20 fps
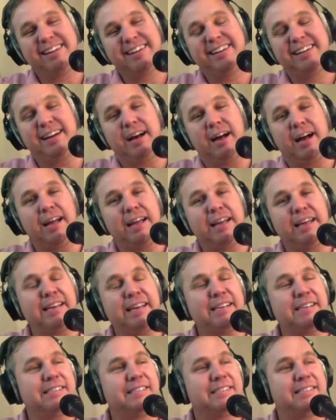God,
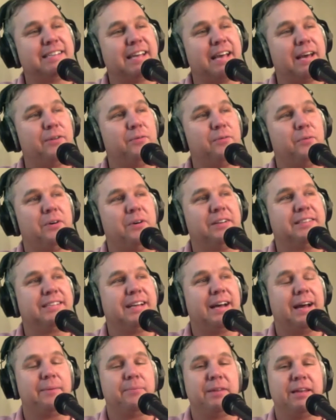he said one
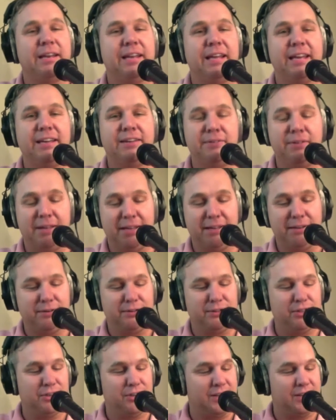time that he
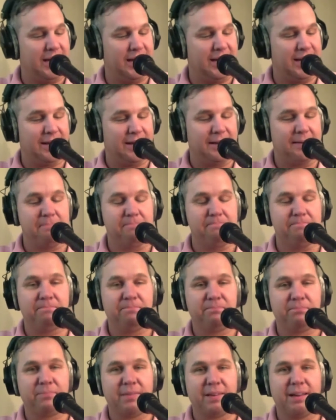took like
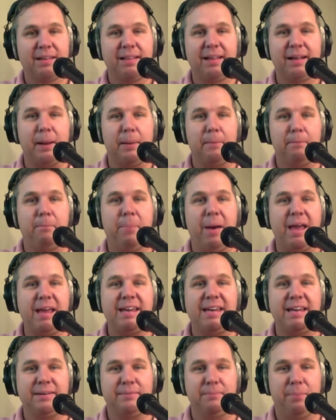a
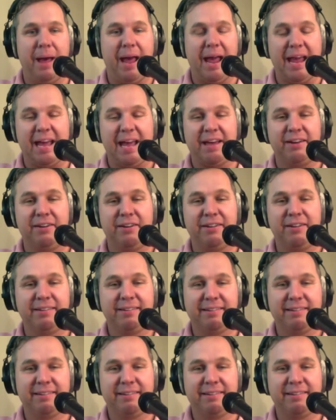baking pan